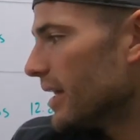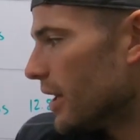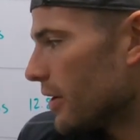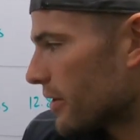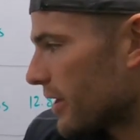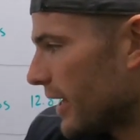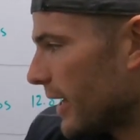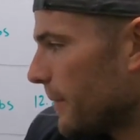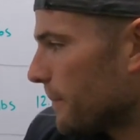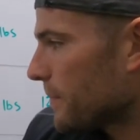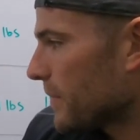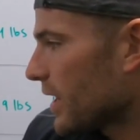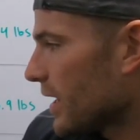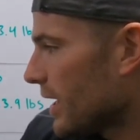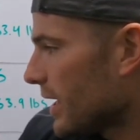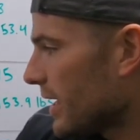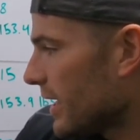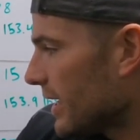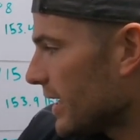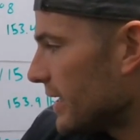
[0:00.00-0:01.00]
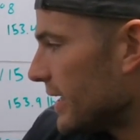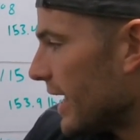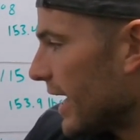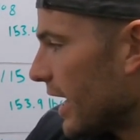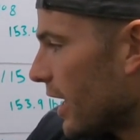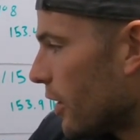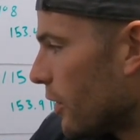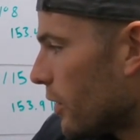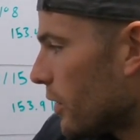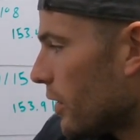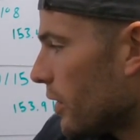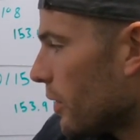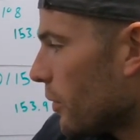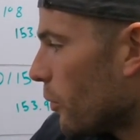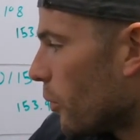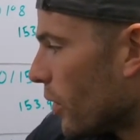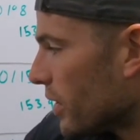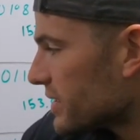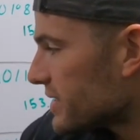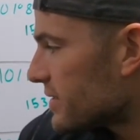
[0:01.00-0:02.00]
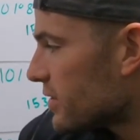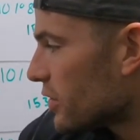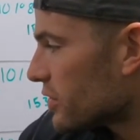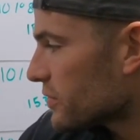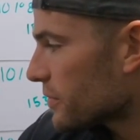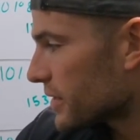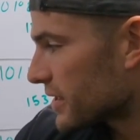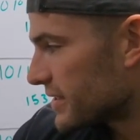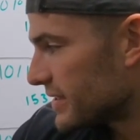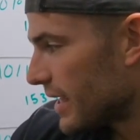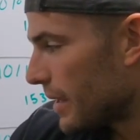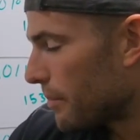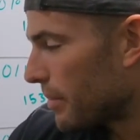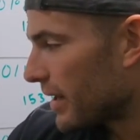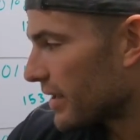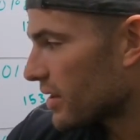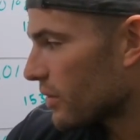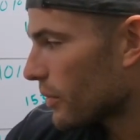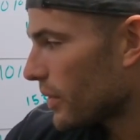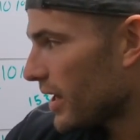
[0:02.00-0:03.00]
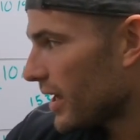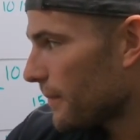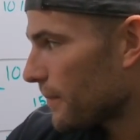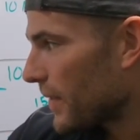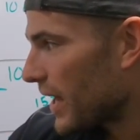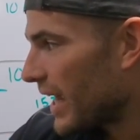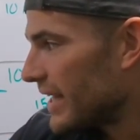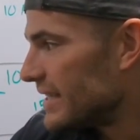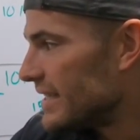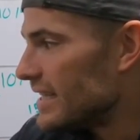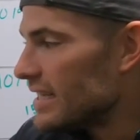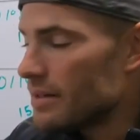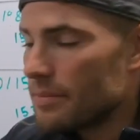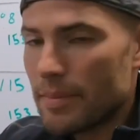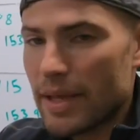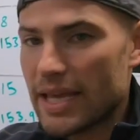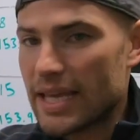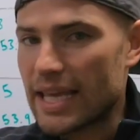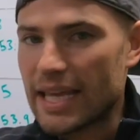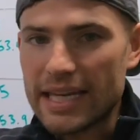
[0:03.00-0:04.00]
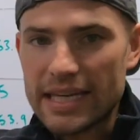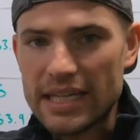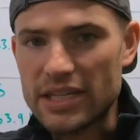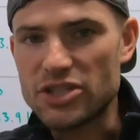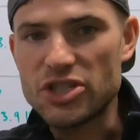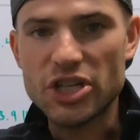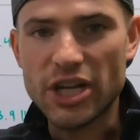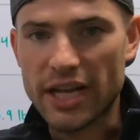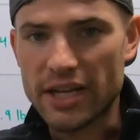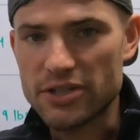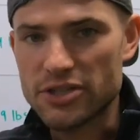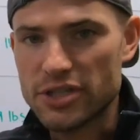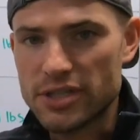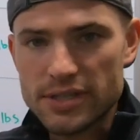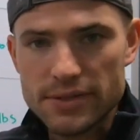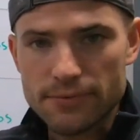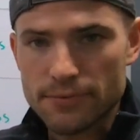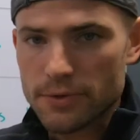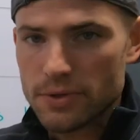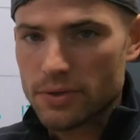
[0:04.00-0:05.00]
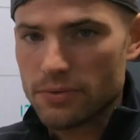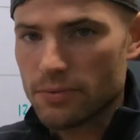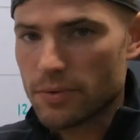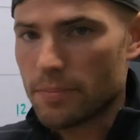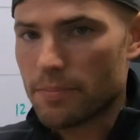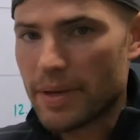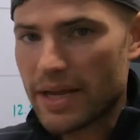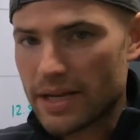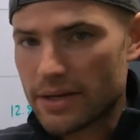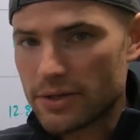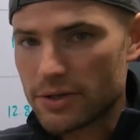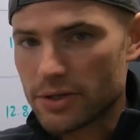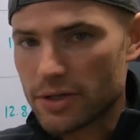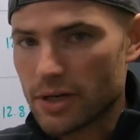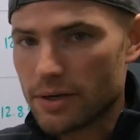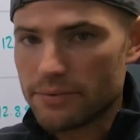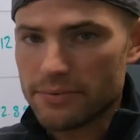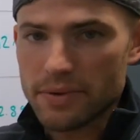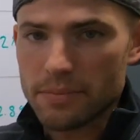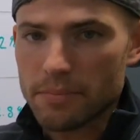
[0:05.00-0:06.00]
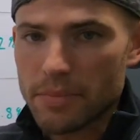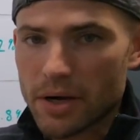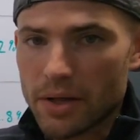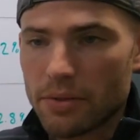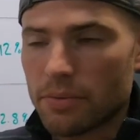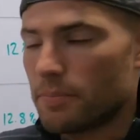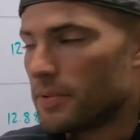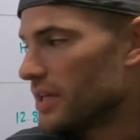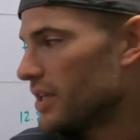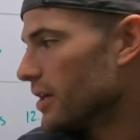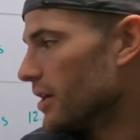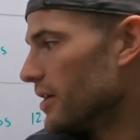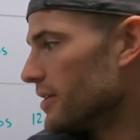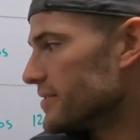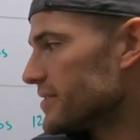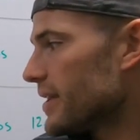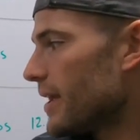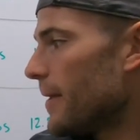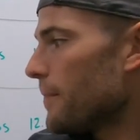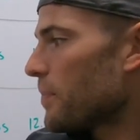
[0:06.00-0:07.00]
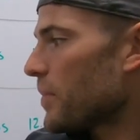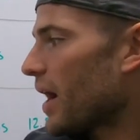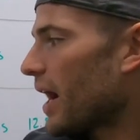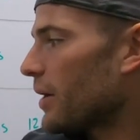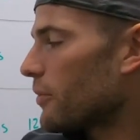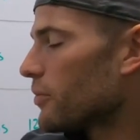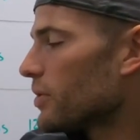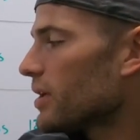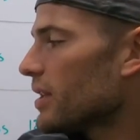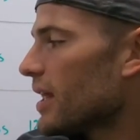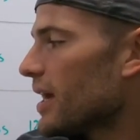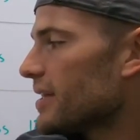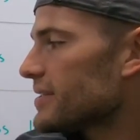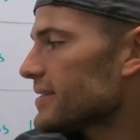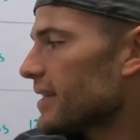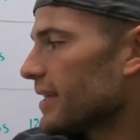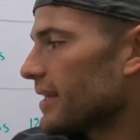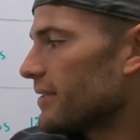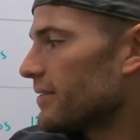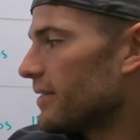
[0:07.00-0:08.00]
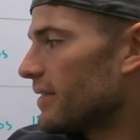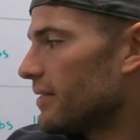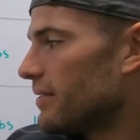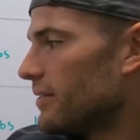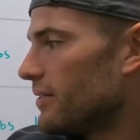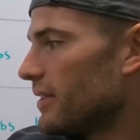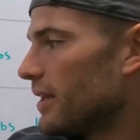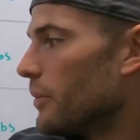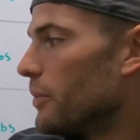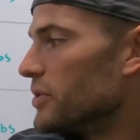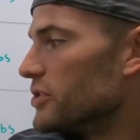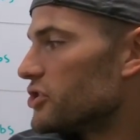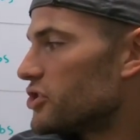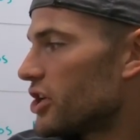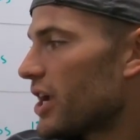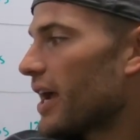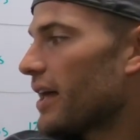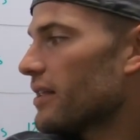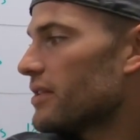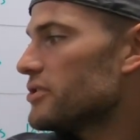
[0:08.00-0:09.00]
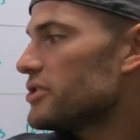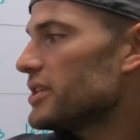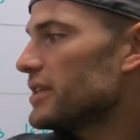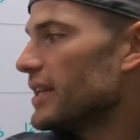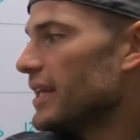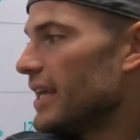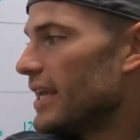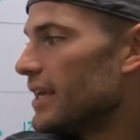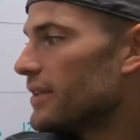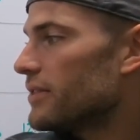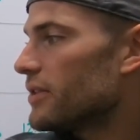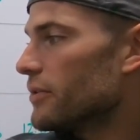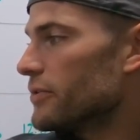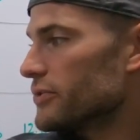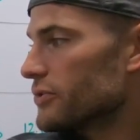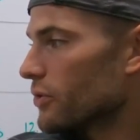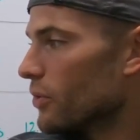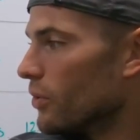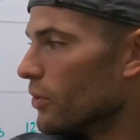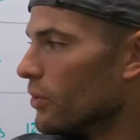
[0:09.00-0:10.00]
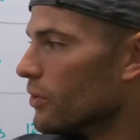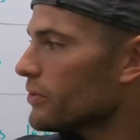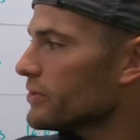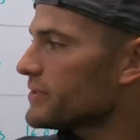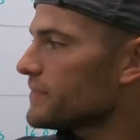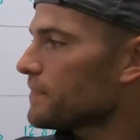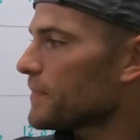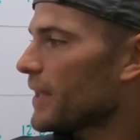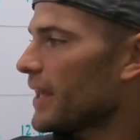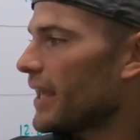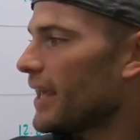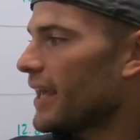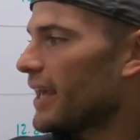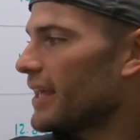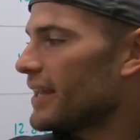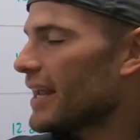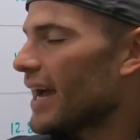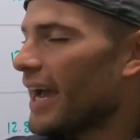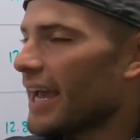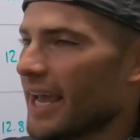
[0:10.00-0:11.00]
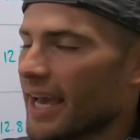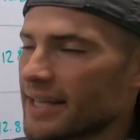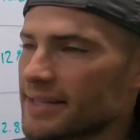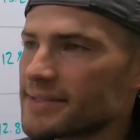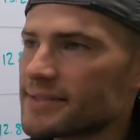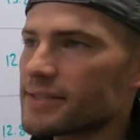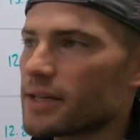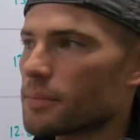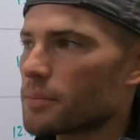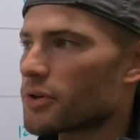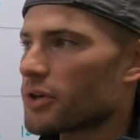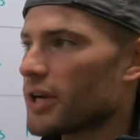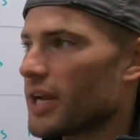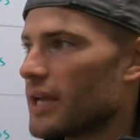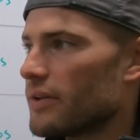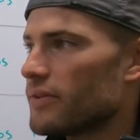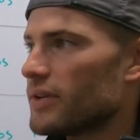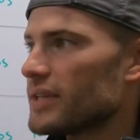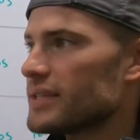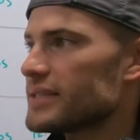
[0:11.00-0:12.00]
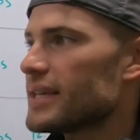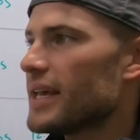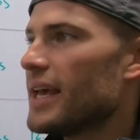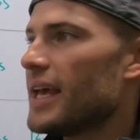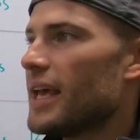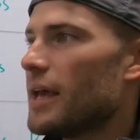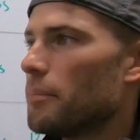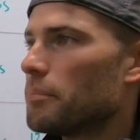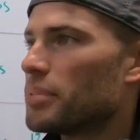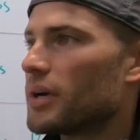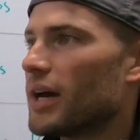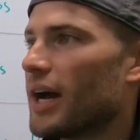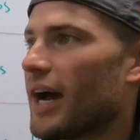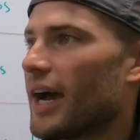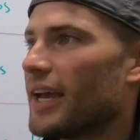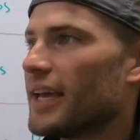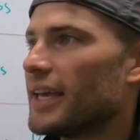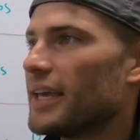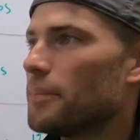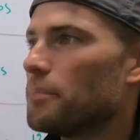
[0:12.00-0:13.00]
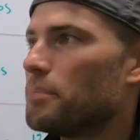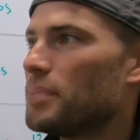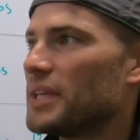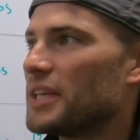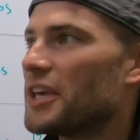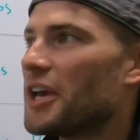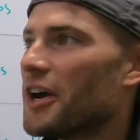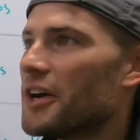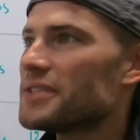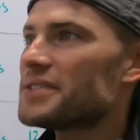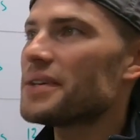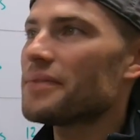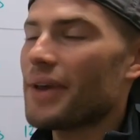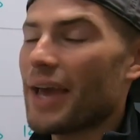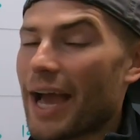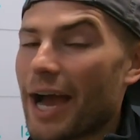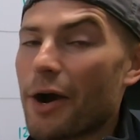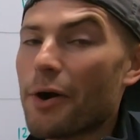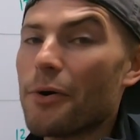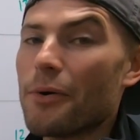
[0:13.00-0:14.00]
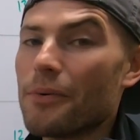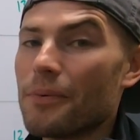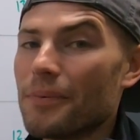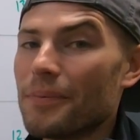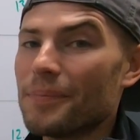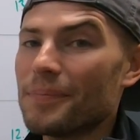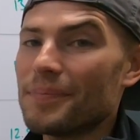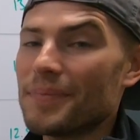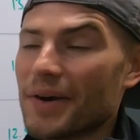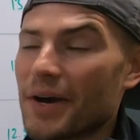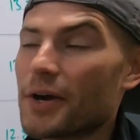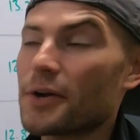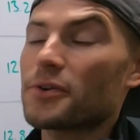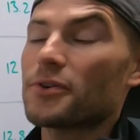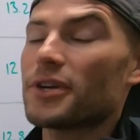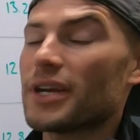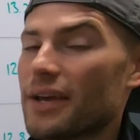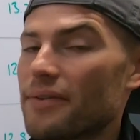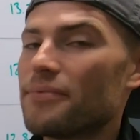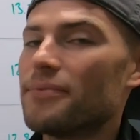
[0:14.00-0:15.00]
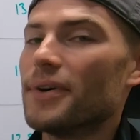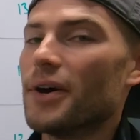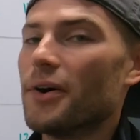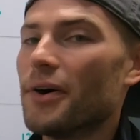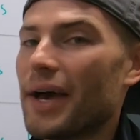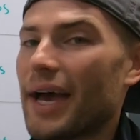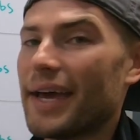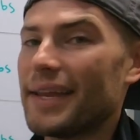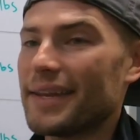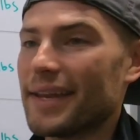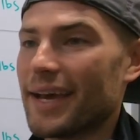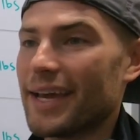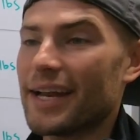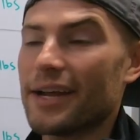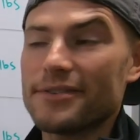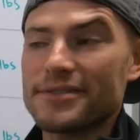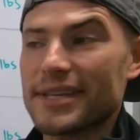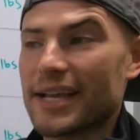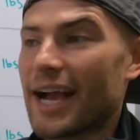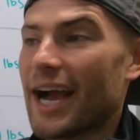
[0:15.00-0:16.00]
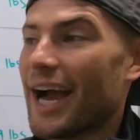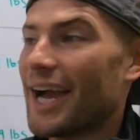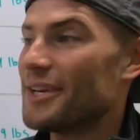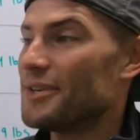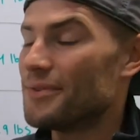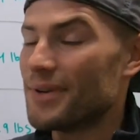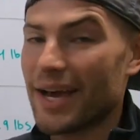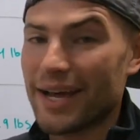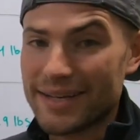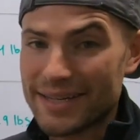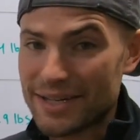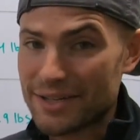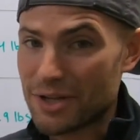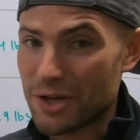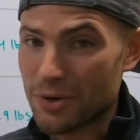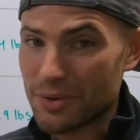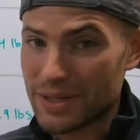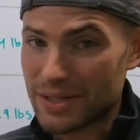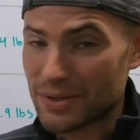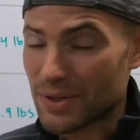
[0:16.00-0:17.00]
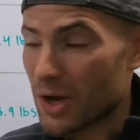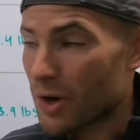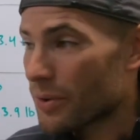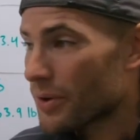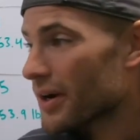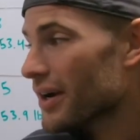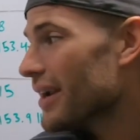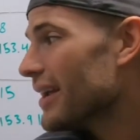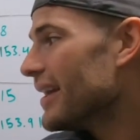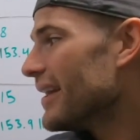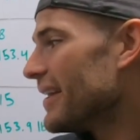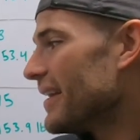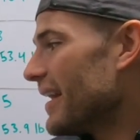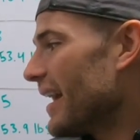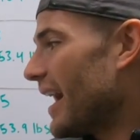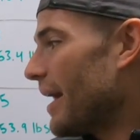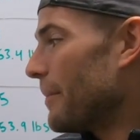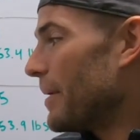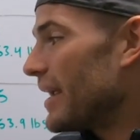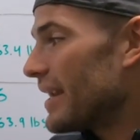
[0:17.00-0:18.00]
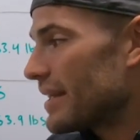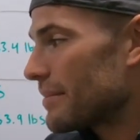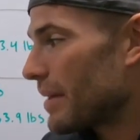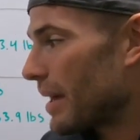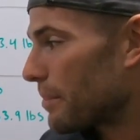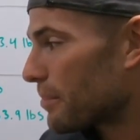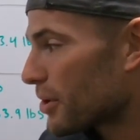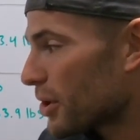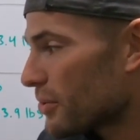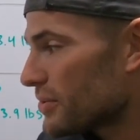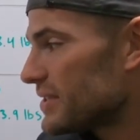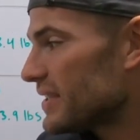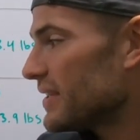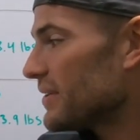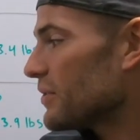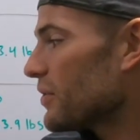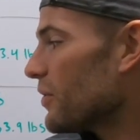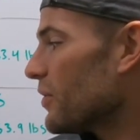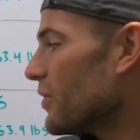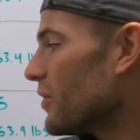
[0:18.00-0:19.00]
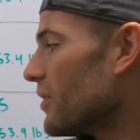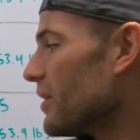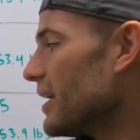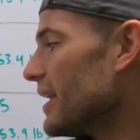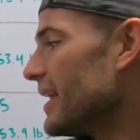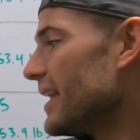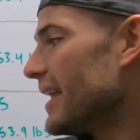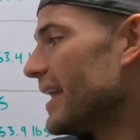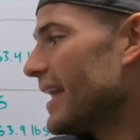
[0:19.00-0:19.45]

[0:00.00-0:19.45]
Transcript: Okay, now once those were set, by the way, I didn't make any changes for the remainder of the month because I realized like it was challenging to hit those goals and I had some cravings, but because of how hungry I felt at night, I was like, I do not need to go any lower. I'm hitting my protein goal.